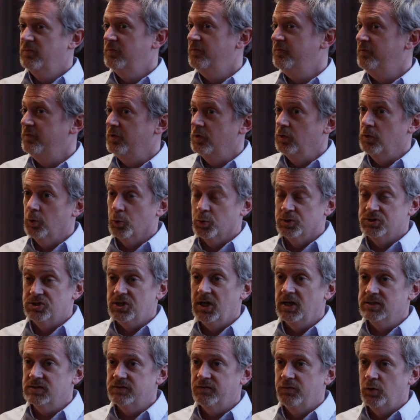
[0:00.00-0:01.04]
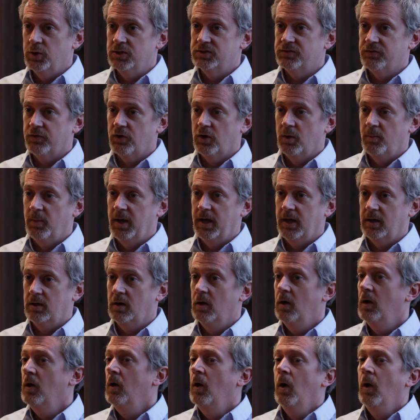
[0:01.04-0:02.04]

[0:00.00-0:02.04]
full or chest voice for a man